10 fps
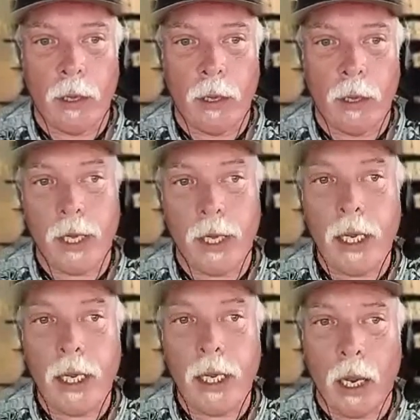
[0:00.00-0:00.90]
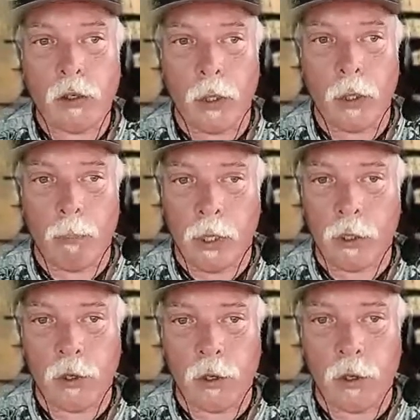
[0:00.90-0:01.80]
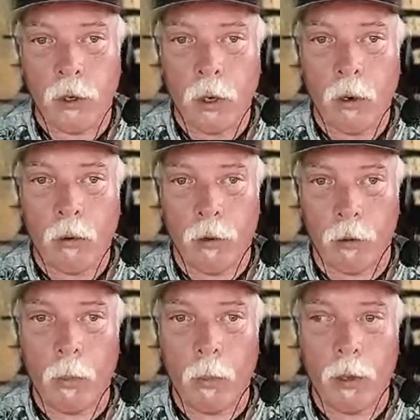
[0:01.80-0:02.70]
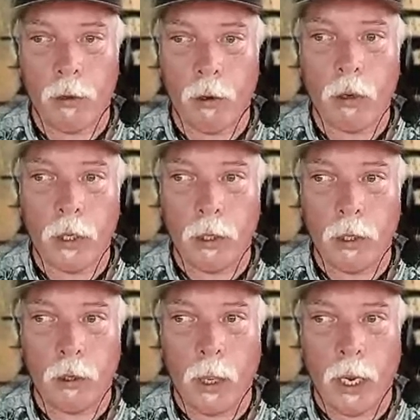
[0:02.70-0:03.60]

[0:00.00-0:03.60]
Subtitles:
cannot actually picture their mother in their mind,